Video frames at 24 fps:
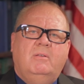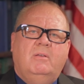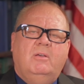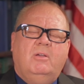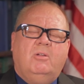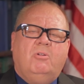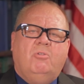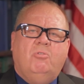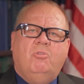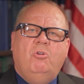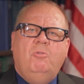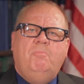a
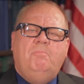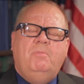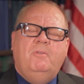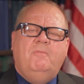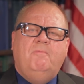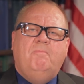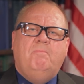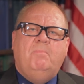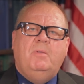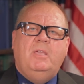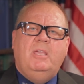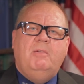group
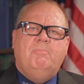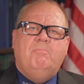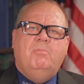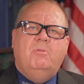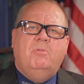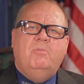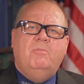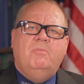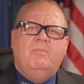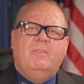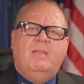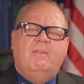of
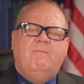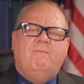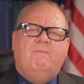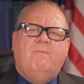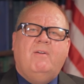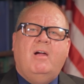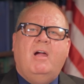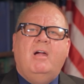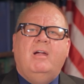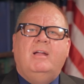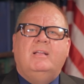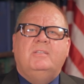people that far